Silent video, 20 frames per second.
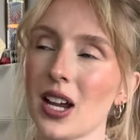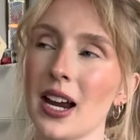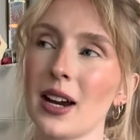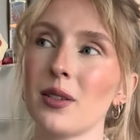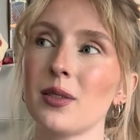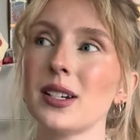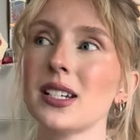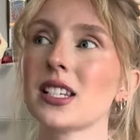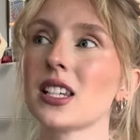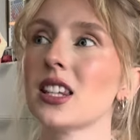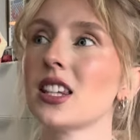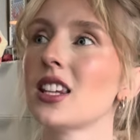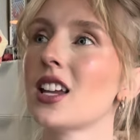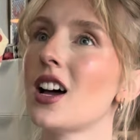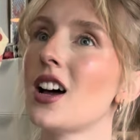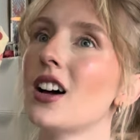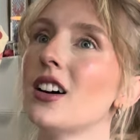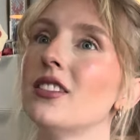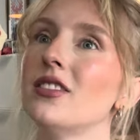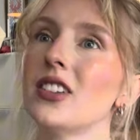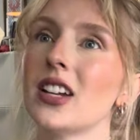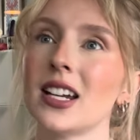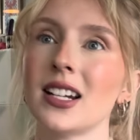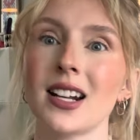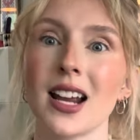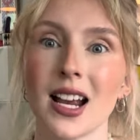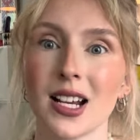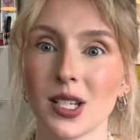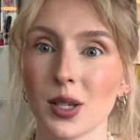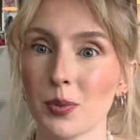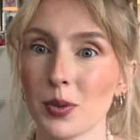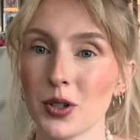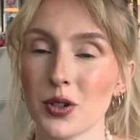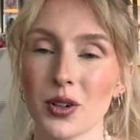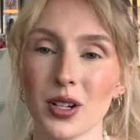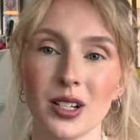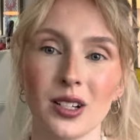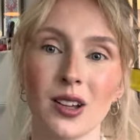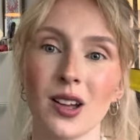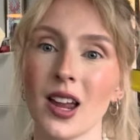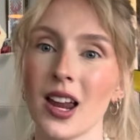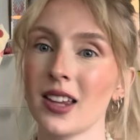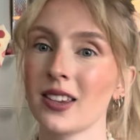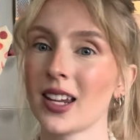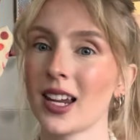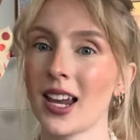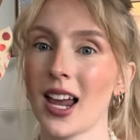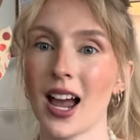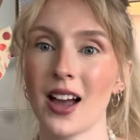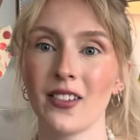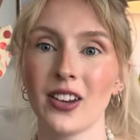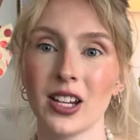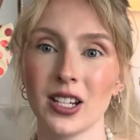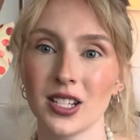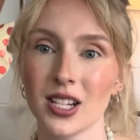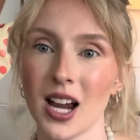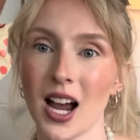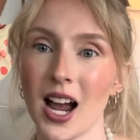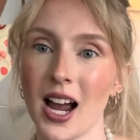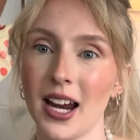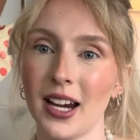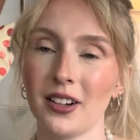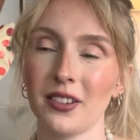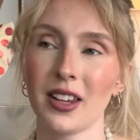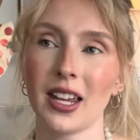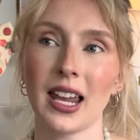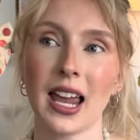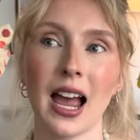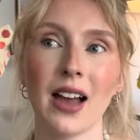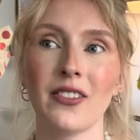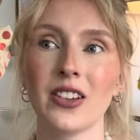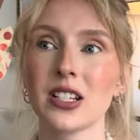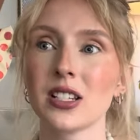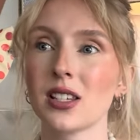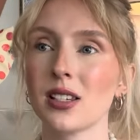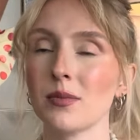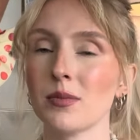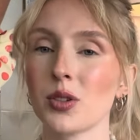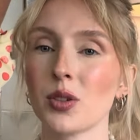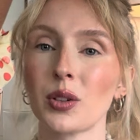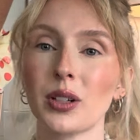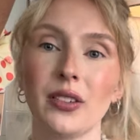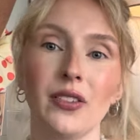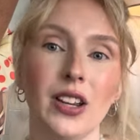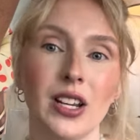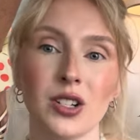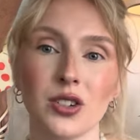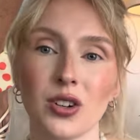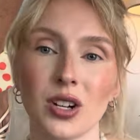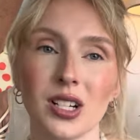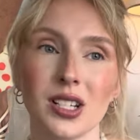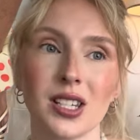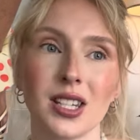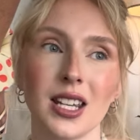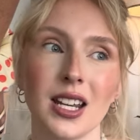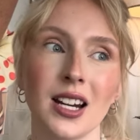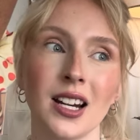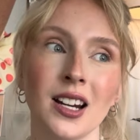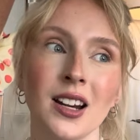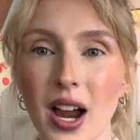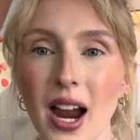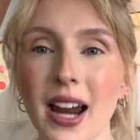I always love an espadrille and like having a tie or like having some sort of interest there.